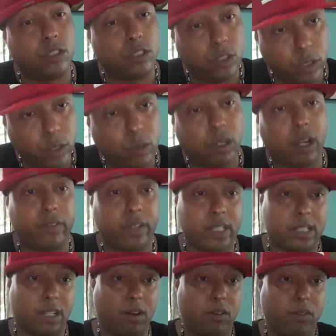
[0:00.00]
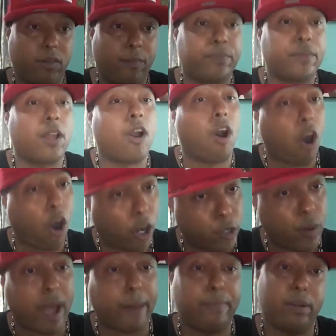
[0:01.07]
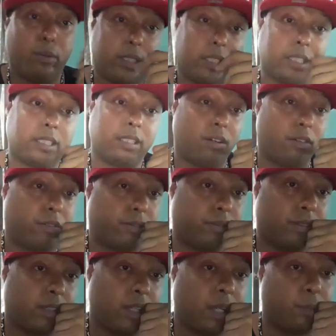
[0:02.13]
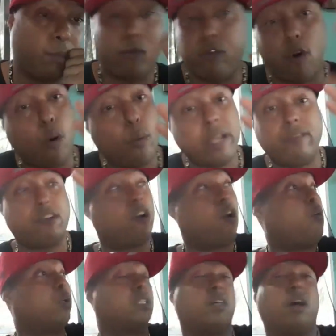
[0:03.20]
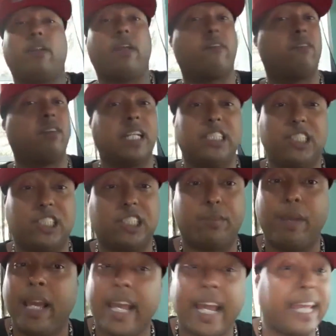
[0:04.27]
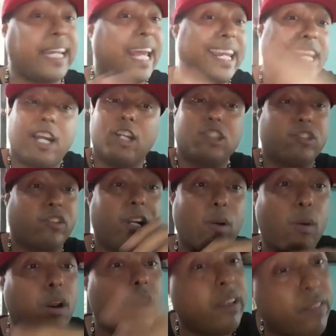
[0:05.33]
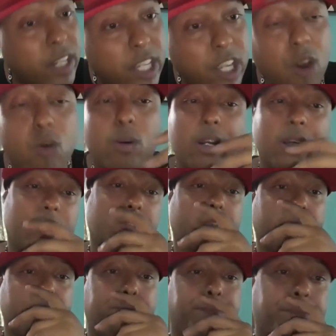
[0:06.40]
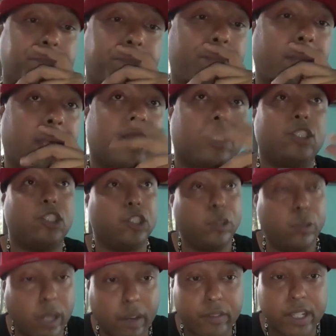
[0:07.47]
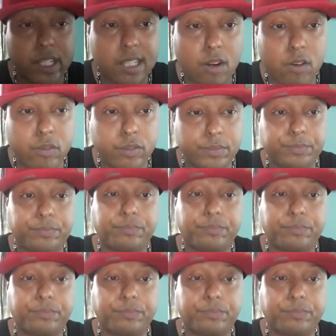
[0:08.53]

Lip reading: Do you love yourself? Are you happy with yourself? Before we even go into another relationship in any country in the world, even in your own country. Do you love yourself?